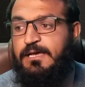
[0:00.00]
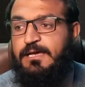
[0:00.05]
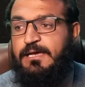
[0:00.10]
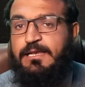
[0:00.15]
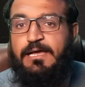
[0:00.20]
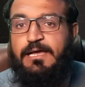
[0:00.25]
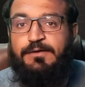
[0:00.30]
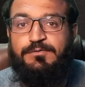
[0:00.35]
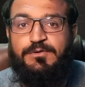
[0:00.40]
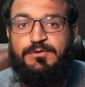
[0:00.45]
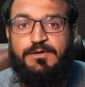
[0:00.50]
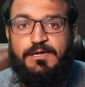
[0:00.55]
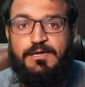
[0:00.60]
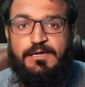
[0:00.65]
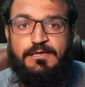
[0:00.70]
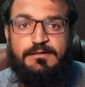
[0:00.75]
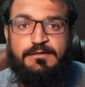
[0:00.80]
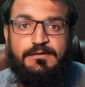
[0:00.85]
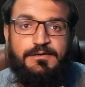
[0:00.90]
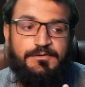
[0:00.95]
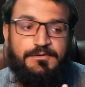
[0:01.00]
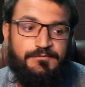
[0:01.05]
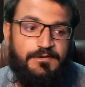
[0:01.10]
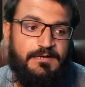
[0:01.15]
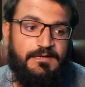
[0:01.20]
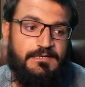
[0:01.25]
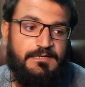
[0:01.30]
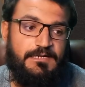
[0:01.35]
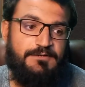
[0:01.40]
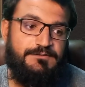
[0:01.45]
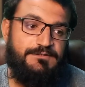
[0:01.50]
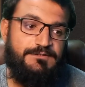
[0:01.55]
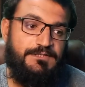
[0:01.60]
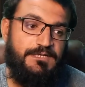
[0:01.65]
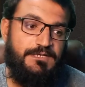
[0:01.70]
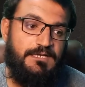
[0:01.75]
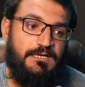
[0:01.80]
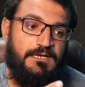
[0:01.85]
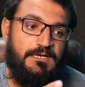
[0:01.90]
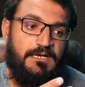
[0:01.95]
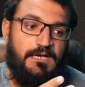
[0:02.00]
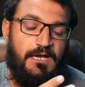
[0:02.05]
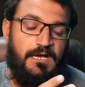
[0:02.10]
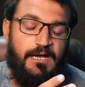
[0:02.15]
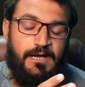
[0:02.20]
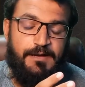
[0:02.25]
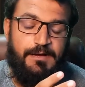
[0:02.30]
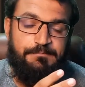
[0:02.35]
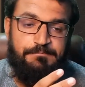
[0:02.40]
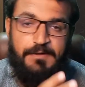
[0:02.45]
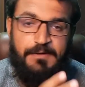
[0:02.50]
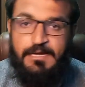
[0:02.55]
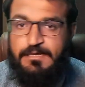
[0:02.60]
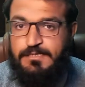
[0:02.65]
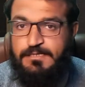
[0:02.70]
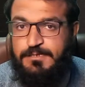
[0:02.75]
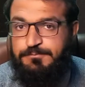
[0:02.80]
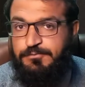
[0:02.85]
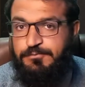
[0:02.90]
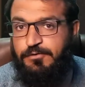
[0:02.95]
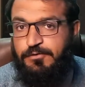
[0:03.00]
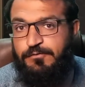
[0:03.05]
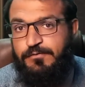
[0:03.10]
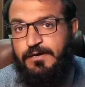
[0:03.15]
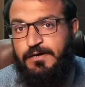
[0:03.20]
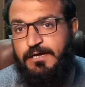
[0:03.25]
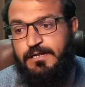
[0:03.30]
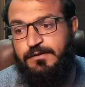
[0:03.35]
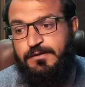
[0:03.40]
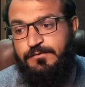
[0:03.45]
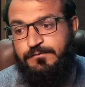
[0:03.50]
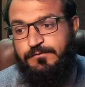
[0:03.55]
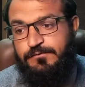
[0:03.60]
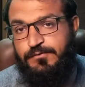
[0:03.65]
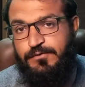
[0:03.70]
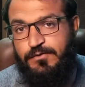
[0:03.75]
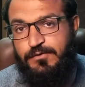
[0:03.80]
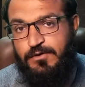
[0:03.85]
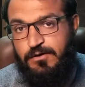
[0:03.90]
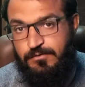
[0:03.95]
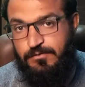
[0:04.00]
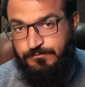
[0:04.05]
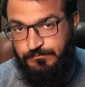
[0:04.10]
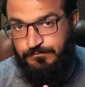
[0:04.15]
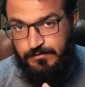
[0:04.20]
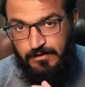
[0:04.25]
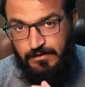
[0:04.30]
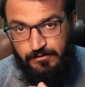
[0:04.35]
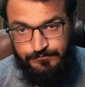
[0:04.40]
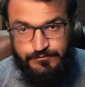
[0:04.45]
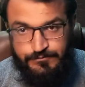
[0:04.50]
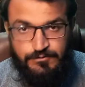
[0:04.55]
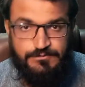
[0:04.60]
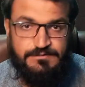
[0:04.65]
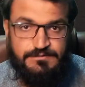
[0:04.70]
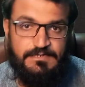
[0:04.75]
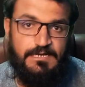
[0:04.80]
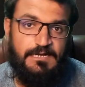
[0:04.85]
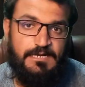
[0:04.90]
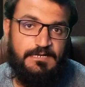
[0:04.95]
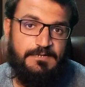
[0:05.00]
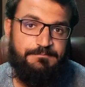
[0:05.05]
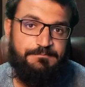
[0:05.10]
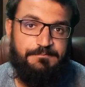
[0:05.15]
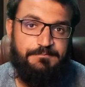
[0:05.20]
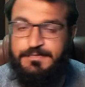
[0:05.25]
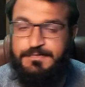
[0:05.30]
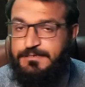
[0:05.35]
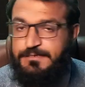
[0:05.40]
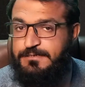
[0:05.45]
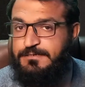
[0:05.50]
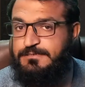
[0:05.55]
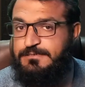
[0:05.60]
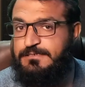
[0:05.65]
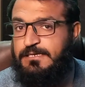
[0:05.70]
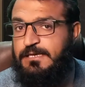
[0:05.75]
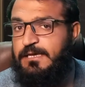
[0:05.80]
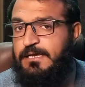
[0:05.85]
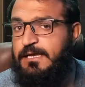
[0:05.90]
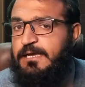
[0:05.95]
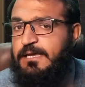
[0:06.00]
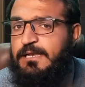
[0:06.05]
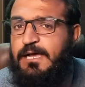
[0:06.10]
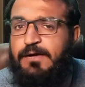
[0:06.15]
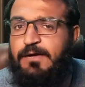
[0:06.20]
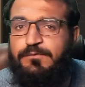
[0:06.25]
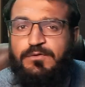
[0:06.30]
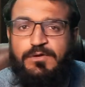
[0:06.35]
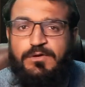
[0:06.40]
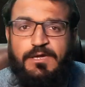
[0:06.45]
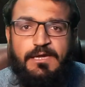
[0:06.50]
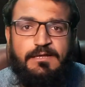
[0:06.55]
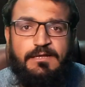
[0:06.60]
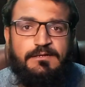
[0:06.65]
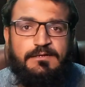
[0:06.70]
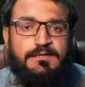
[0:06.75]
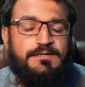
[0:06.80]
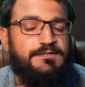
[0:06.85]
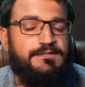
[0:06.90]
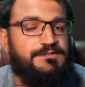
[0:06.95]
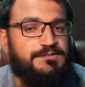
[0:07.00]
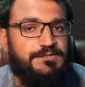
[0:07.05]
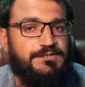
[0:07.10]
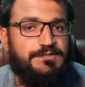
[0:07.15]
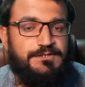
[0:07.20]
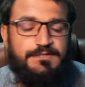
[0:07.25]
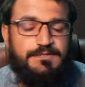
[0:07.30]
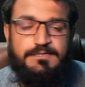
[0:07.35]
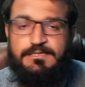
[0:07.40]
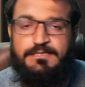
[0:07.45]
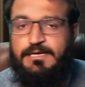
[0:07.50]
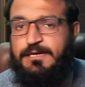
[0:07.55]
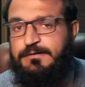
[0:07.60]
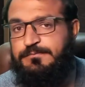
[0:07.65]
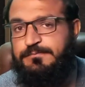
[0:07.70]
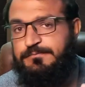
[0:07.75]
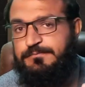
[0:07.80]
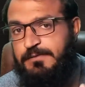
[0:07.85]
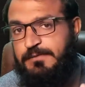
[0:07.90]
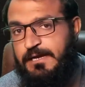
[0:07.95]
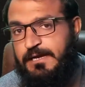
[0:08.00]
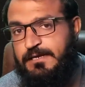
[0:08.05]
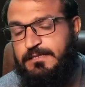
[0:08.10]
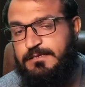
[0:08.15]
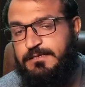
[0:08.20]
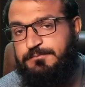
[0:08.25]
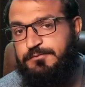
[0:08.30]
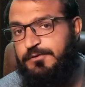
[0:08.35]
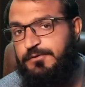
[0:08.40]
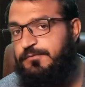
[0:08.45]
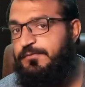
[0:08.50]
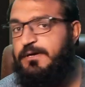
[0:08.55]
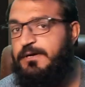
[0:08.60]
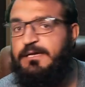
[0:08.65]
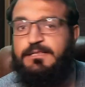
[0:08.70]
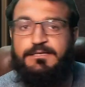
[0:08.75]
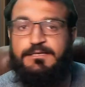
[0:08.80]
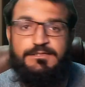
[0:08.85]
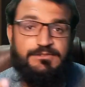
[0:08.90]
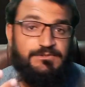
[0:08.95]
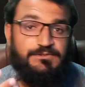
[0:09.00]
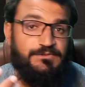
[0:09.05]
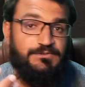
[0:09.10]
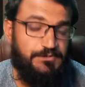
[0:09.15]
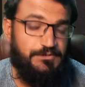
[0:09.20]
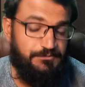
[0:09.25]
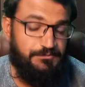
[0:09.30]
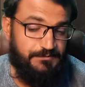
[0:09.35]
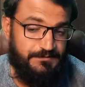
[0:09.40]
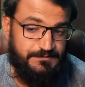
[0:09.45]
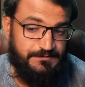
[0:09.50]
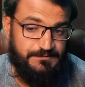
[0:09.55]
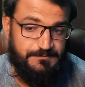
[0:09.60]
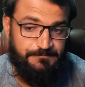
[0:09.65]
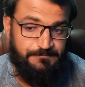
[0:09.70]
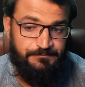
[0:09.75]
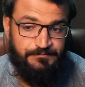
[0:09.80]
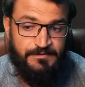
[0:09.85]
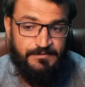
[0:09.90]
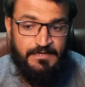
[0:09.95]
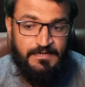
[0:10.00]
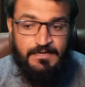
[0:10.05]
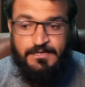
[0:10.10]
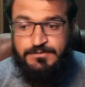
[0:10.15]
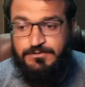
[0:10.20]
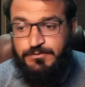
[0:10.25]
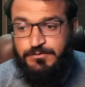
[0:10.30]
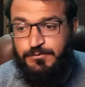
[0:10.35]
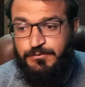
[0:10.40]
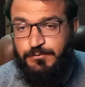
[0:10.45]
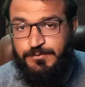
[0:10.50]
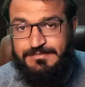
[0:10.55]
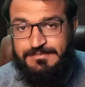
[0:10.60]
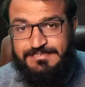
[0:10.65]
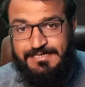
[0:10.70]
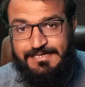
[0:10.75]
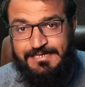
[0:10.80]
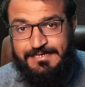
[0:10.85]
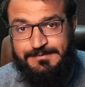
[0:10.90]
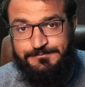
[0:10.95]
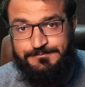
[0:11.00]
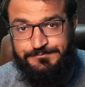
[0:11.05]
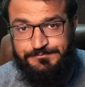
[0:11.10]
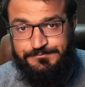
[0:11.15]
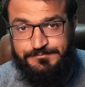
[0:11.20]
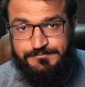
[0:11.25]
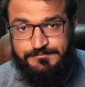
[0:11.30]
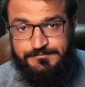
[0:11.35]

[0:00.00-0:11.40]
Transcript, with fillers: and how you can find out the uh, backlink profile for um, of those uh, competitors and how you can turn their backlink profile into yours. So once again,